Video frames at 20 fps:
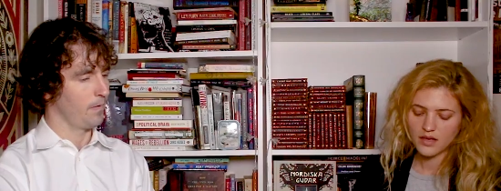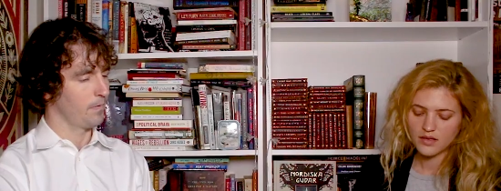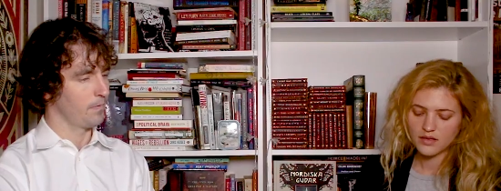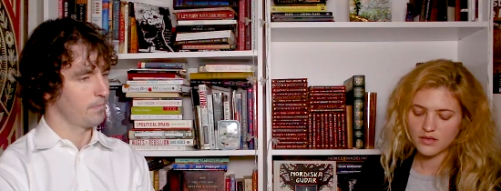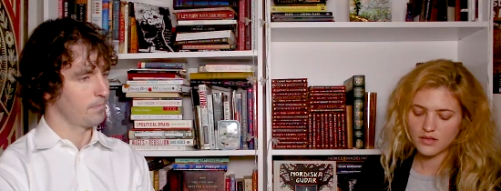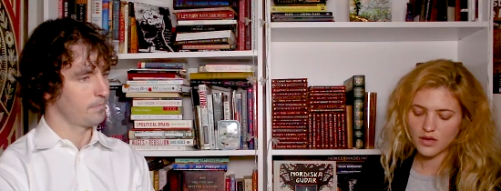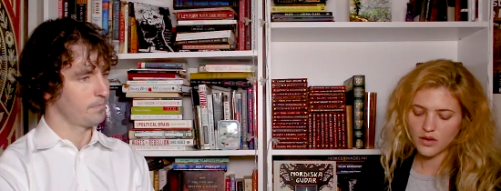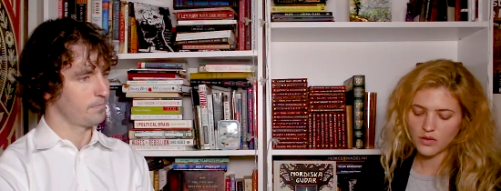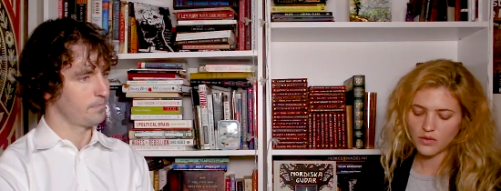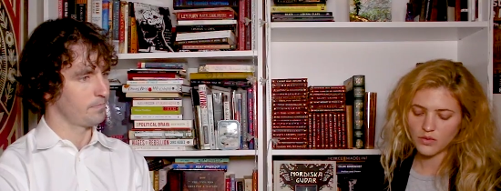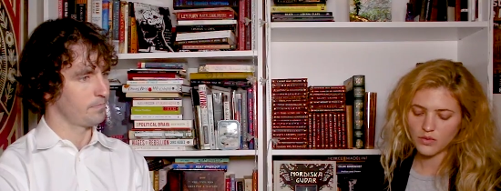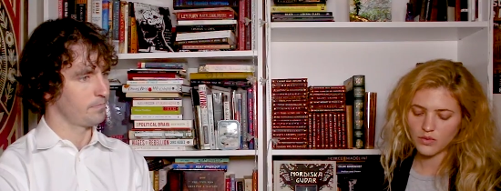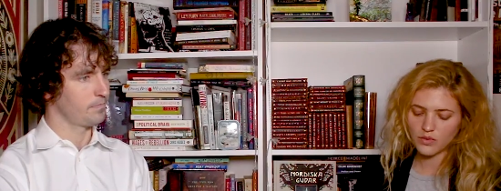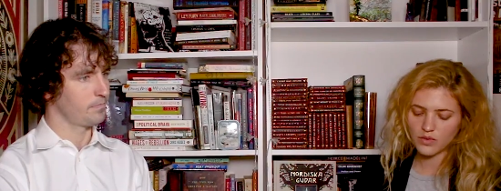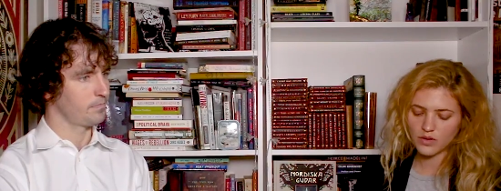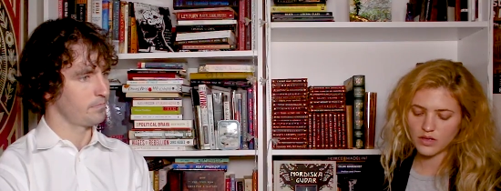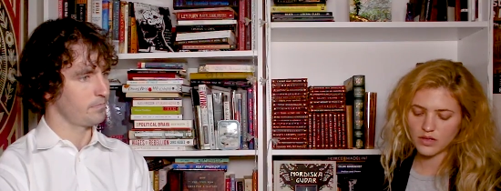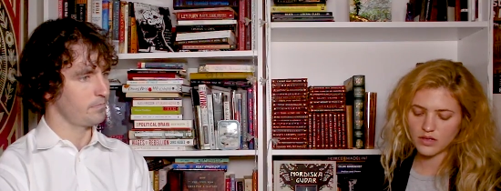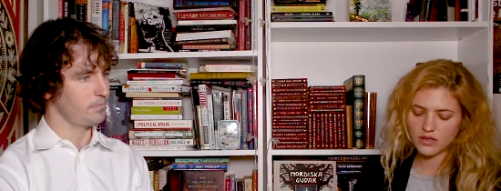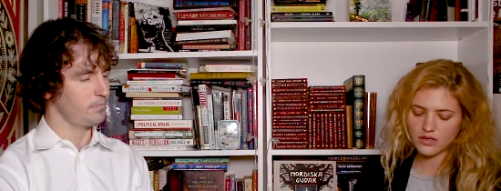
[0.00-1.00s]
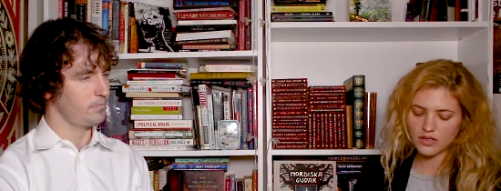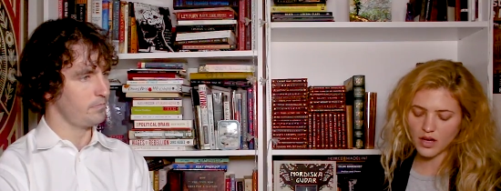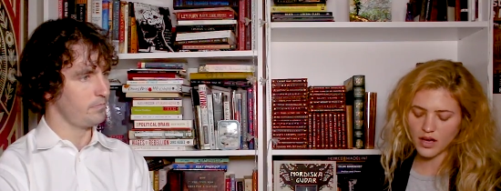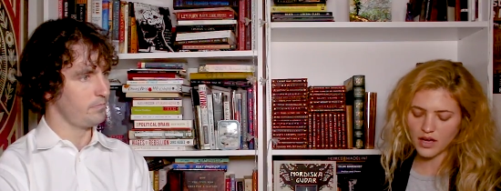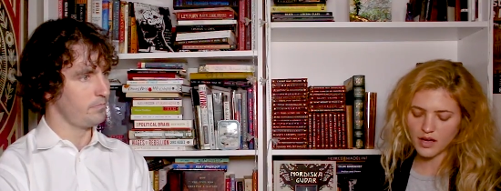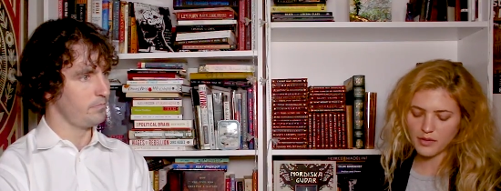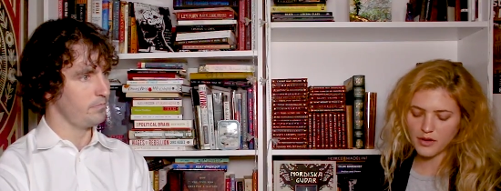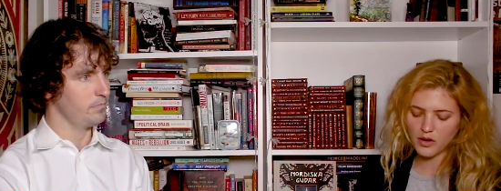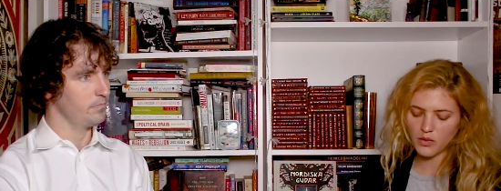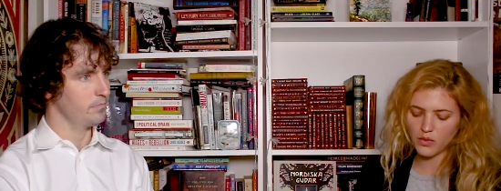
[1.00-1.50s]
Speaker 1: So
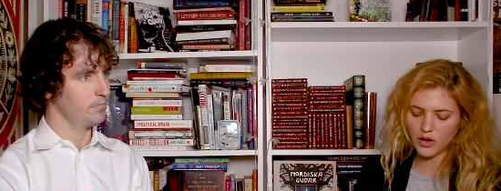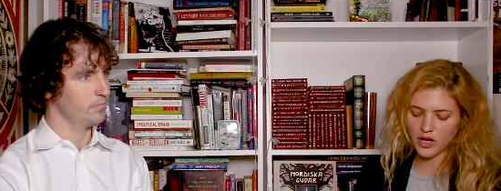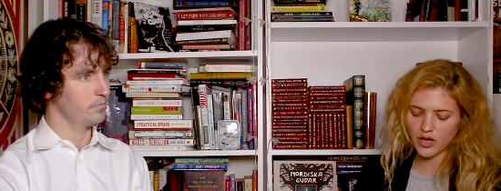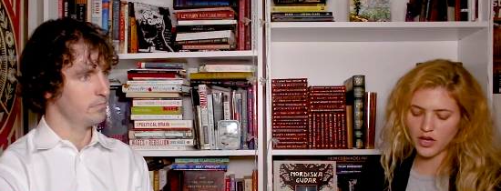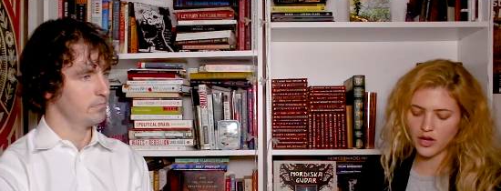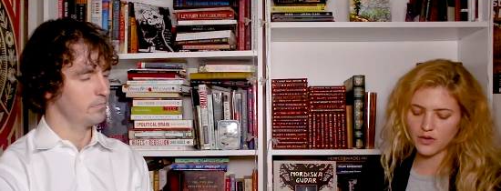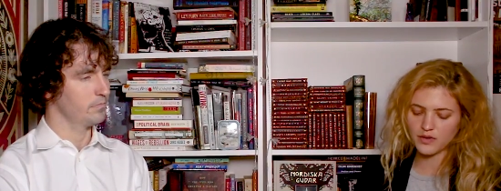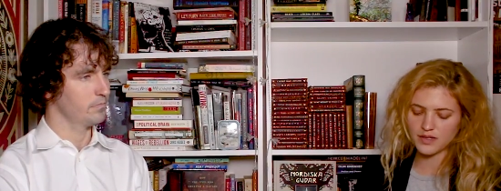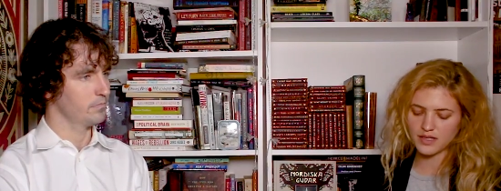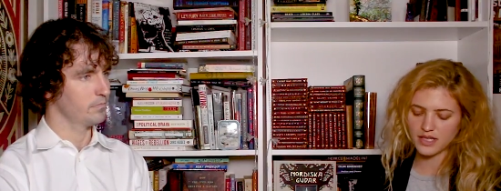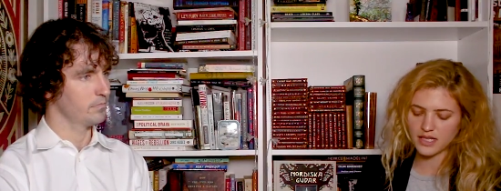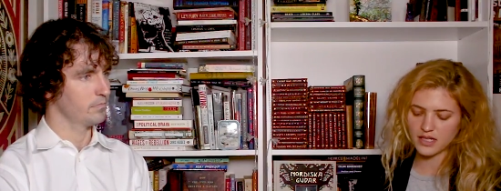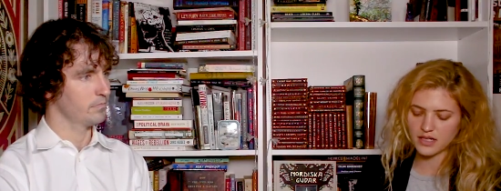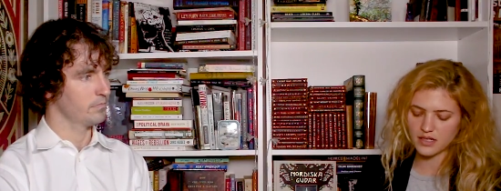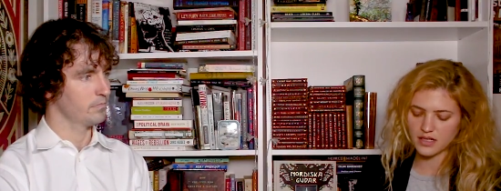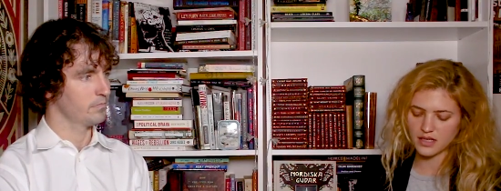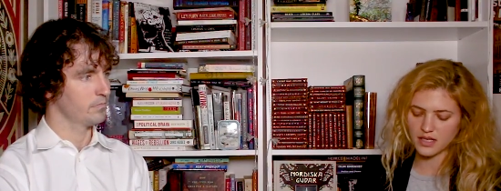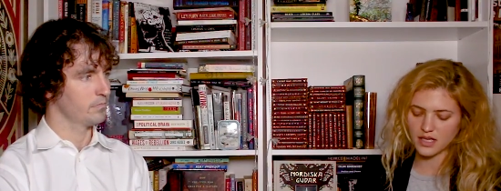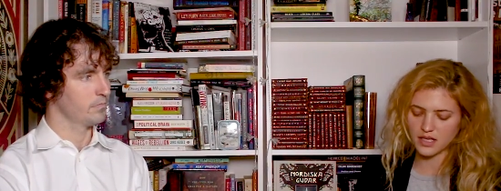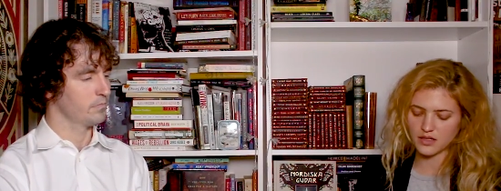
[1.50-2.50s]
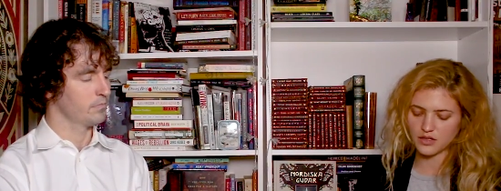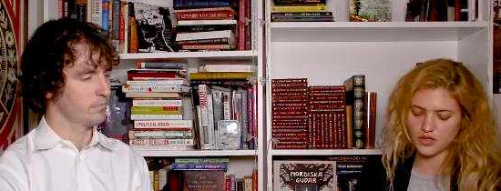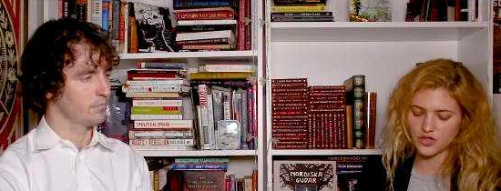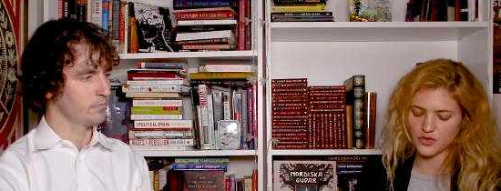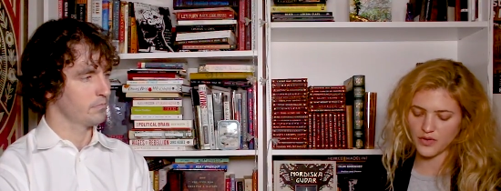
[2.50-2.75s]
talk about what goes into these